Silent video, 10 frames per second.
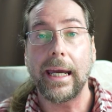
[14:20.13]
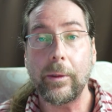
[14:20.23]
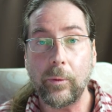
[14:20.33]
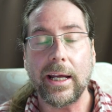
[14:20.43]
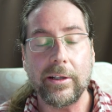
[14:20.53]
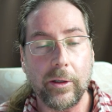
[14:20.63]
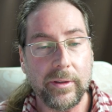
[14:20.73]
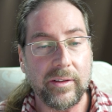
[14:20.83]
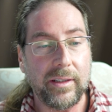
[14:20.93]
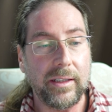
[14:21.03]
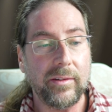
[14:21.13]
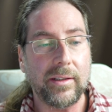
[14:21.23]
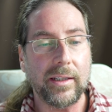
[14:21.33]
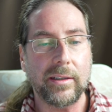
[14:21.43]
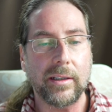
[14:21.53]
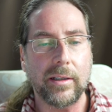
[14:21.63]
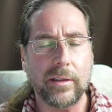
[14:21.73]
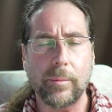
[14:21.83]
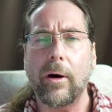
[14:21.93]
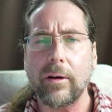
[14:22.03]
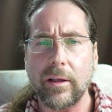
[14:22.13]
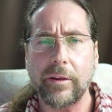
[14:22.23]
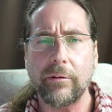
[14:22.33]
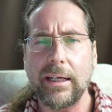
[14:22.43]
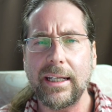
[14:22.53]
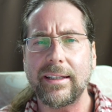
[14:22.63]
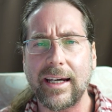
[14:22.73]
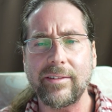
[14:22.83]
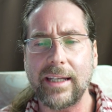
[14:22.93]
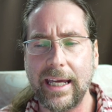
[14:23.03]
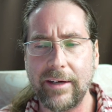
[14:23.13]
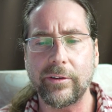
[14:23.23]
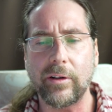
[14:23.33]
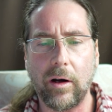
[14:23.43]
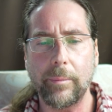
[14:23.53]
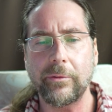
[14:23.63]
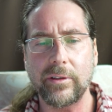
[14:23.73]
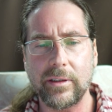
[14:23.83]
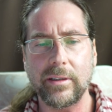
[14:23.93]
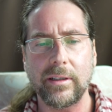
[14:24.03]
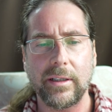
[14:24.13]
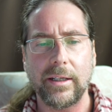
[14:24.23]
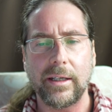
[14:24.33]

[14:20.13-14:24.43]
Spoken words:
And what I noticed is that the Model 3 doesn't have an option.